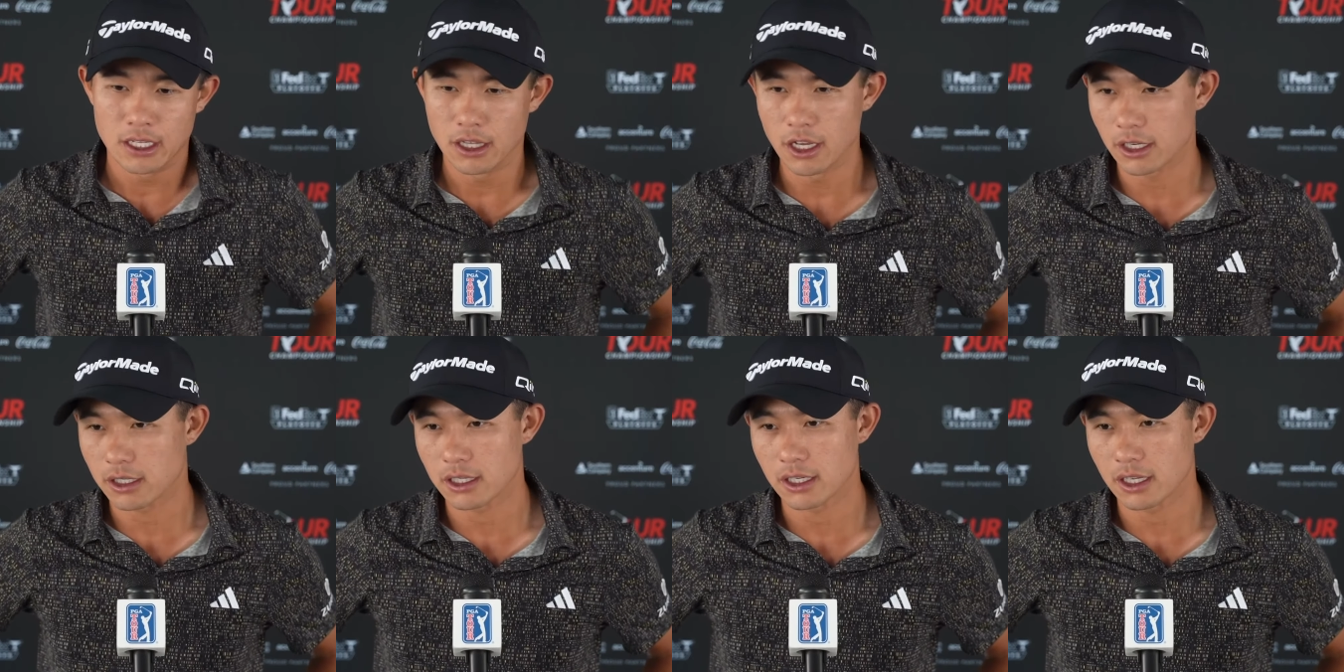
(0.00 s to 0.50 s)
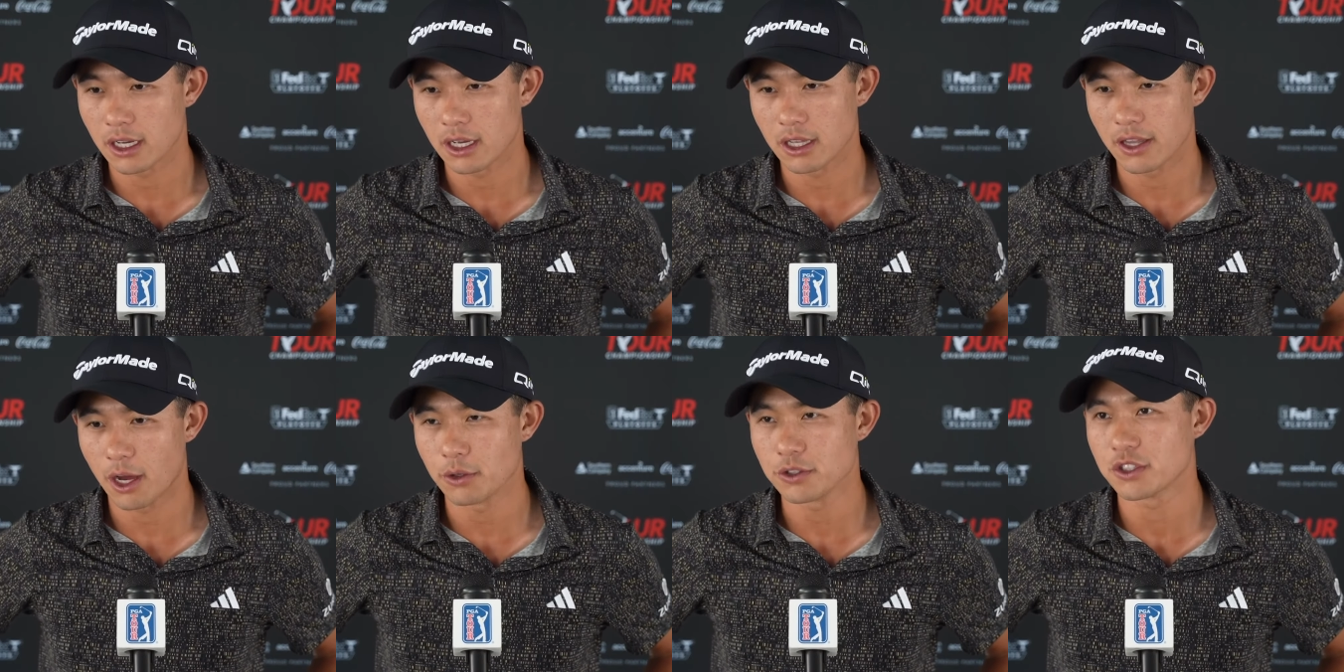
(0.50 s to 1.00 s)
look,
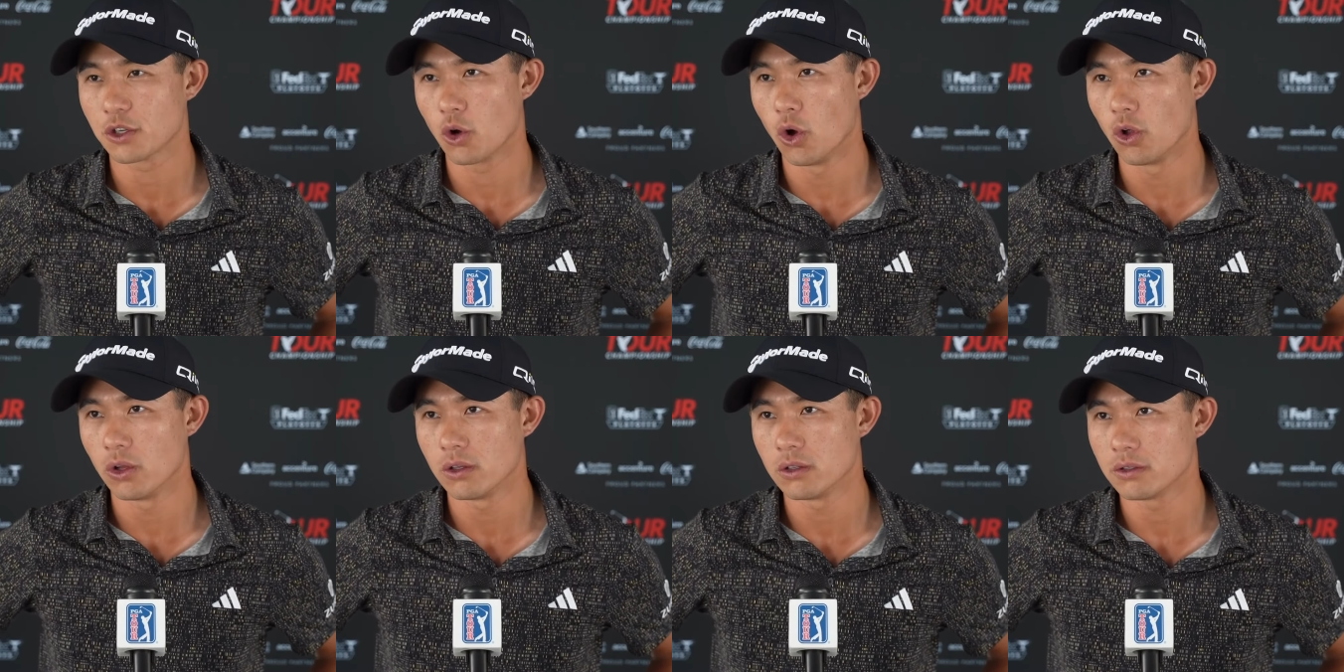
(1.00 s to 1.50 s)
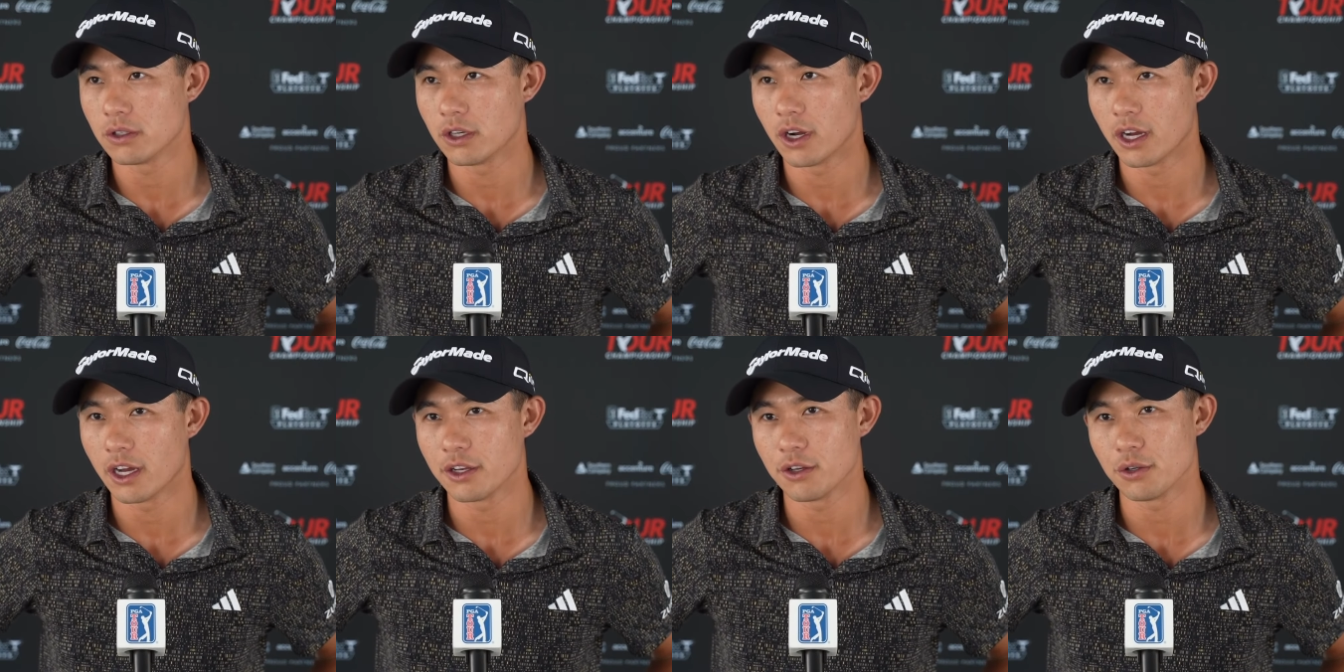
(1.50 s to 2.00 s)
uh, that was the goal. You know,
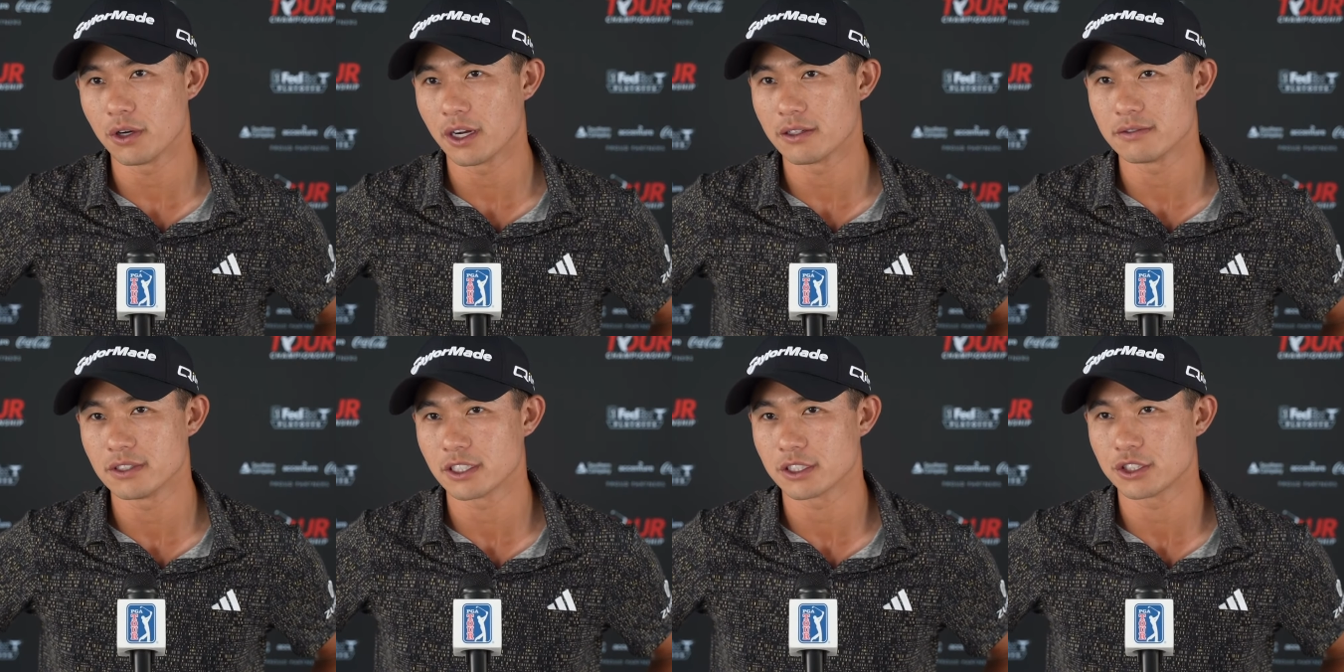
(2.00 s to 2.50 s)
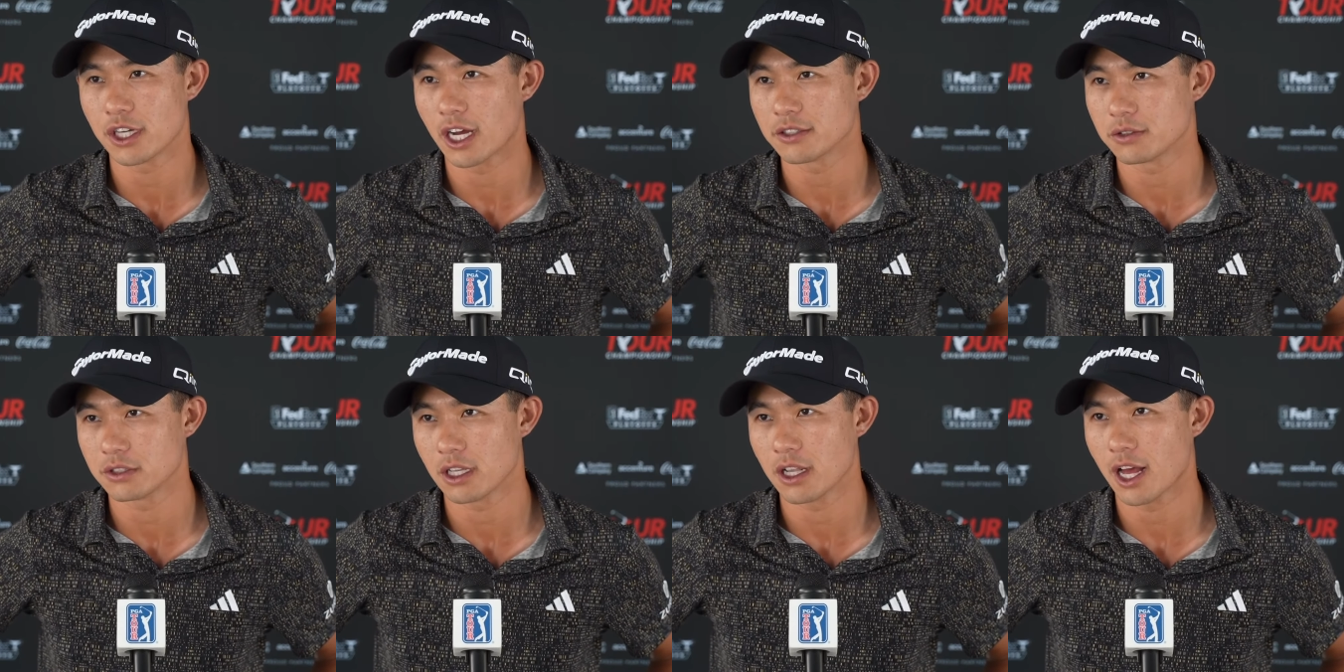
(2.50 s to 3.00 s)
I knew I, six
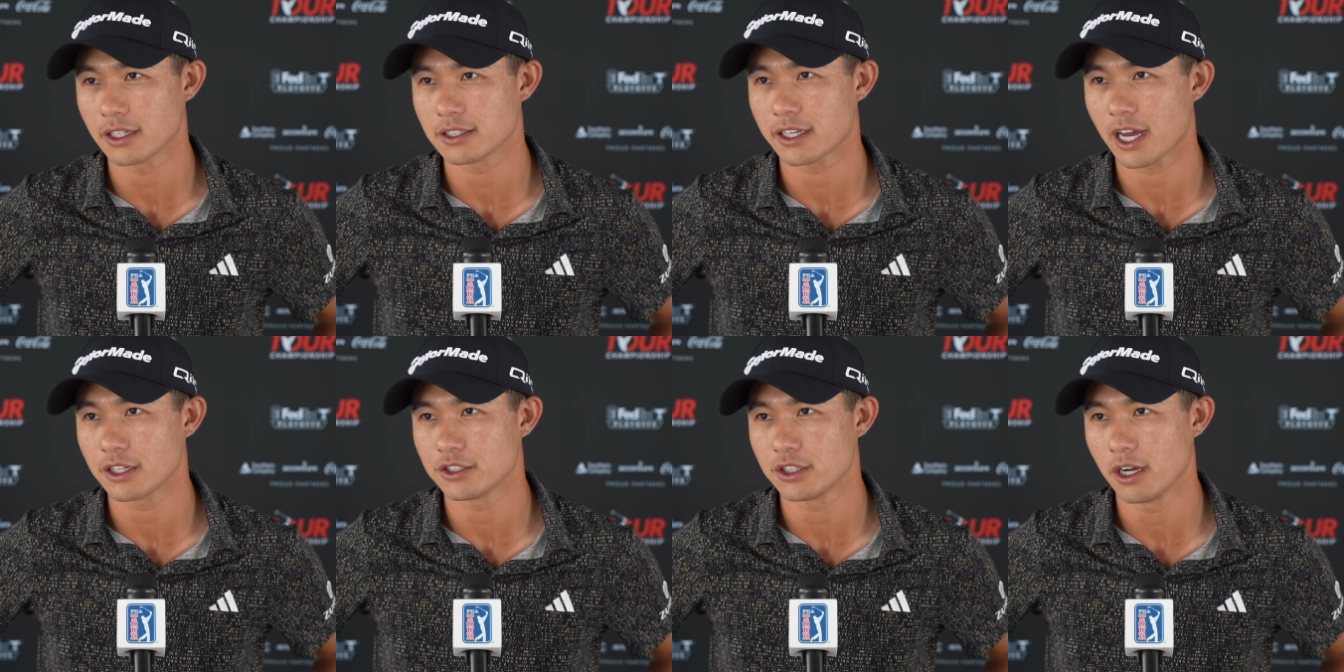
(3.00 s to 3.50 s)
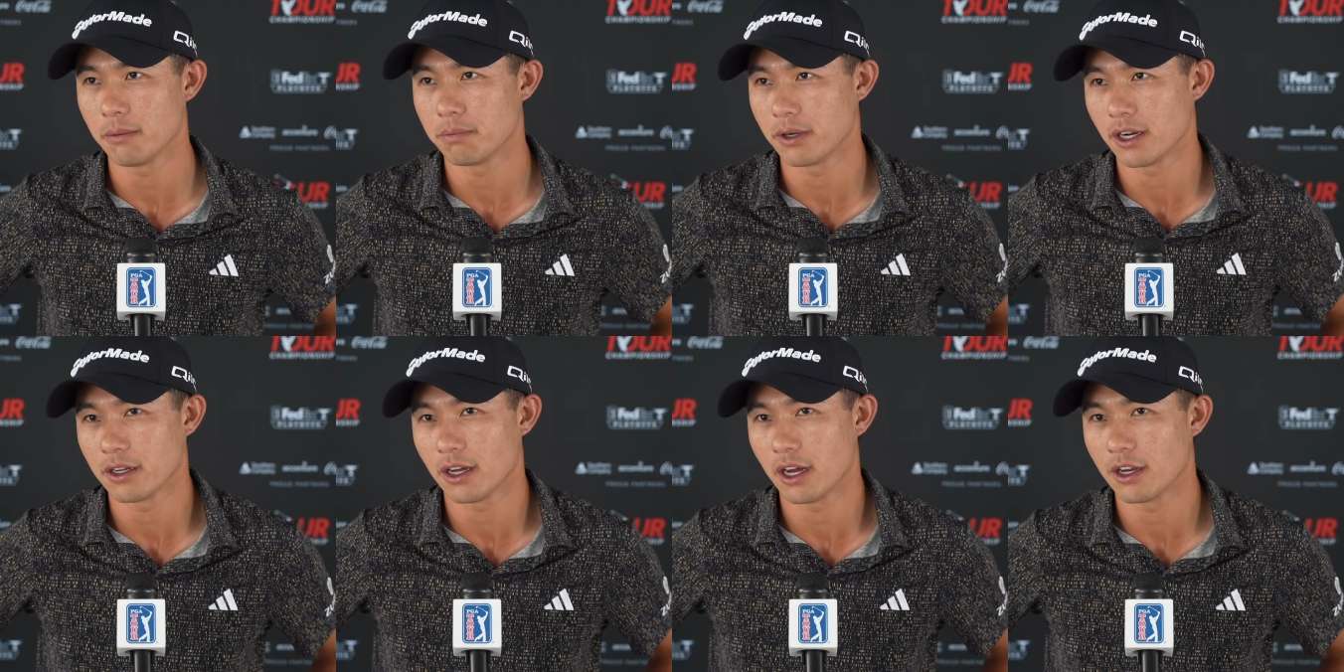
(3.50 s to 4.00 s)
shots was a lot to catch up,
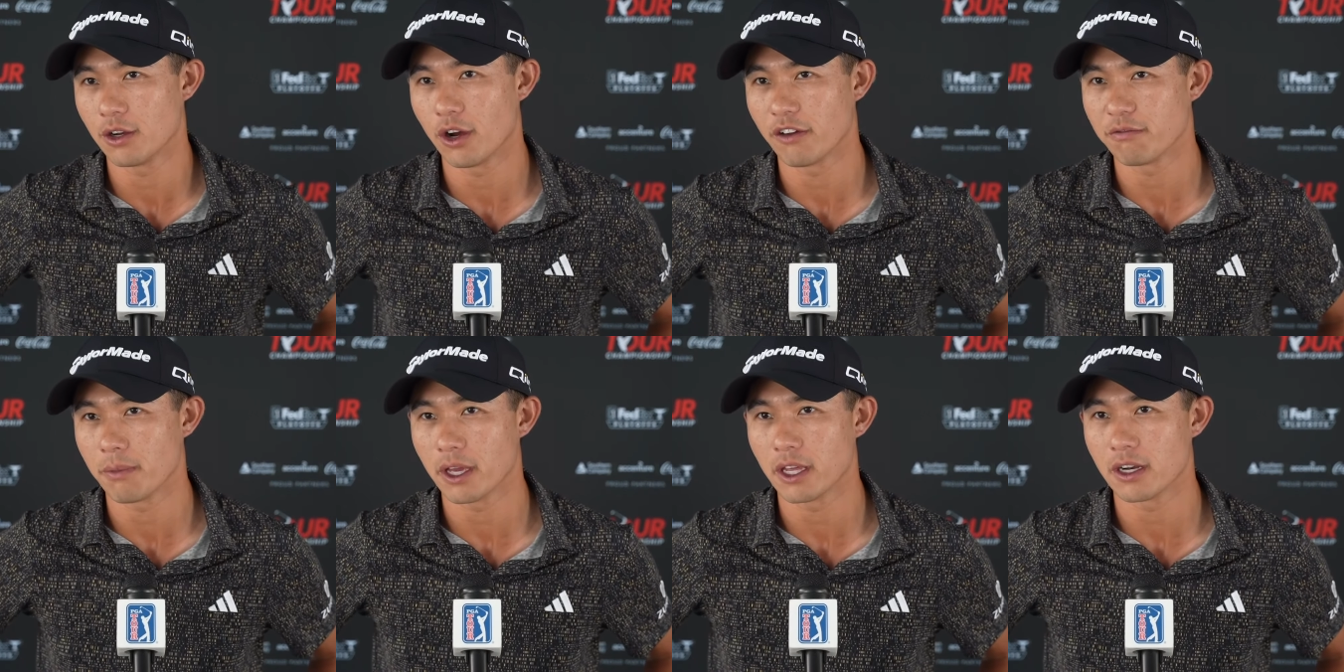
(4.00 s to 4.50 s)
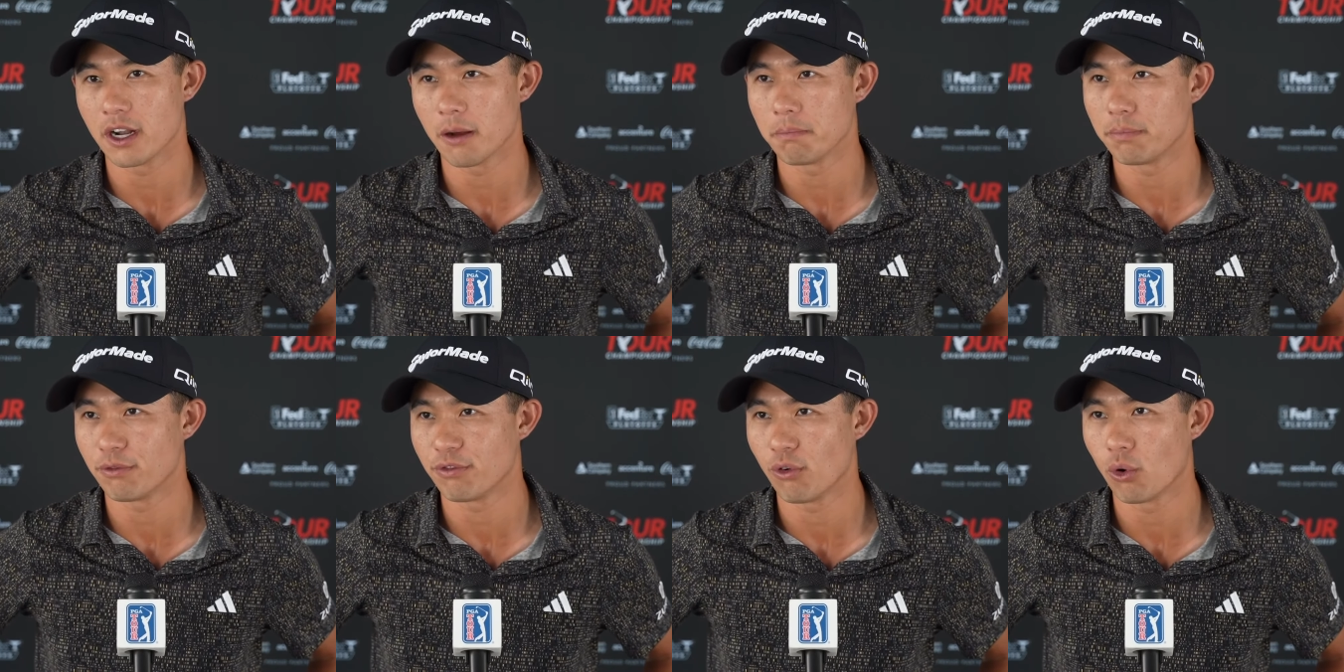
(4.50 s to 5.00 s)
but I, I know I've made it
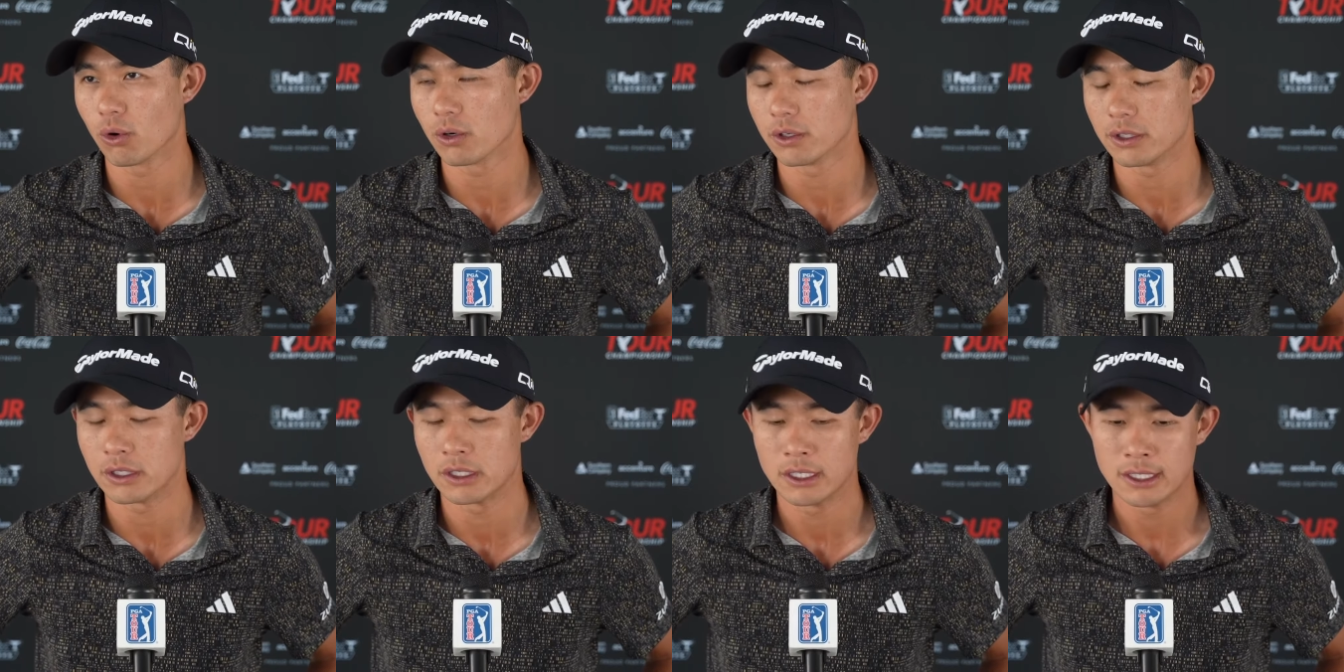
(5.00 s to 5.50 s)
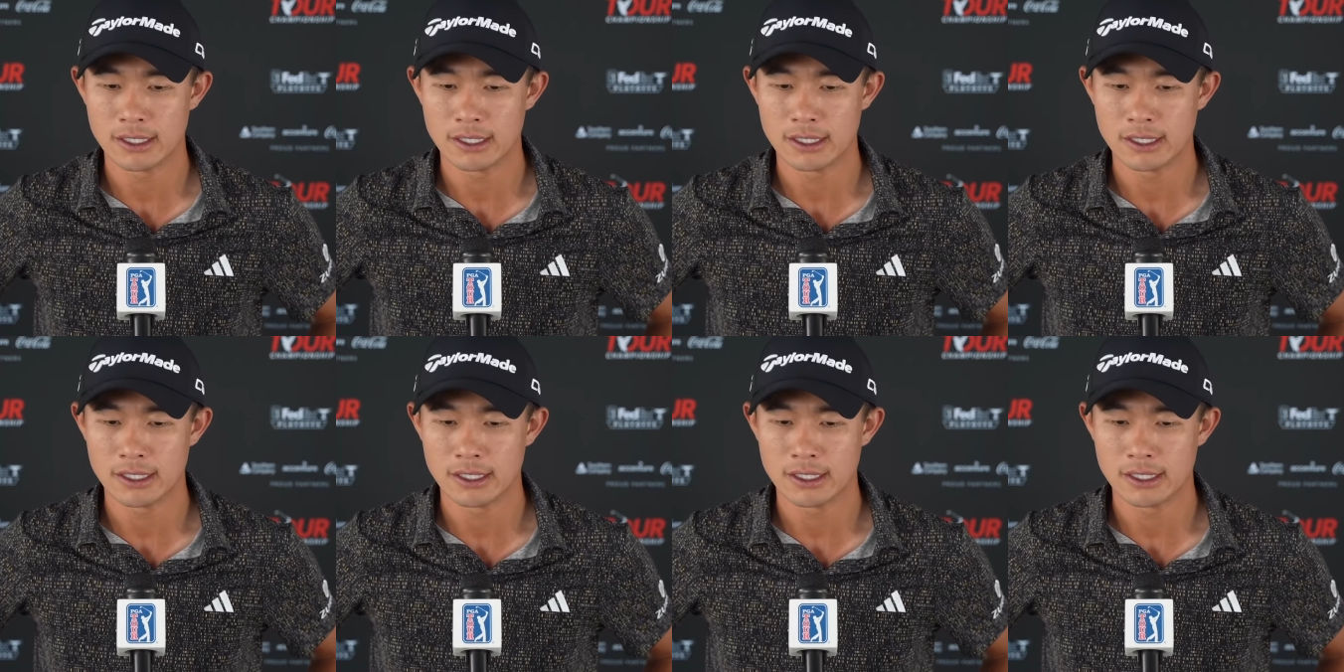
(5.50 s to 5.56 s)
up before, and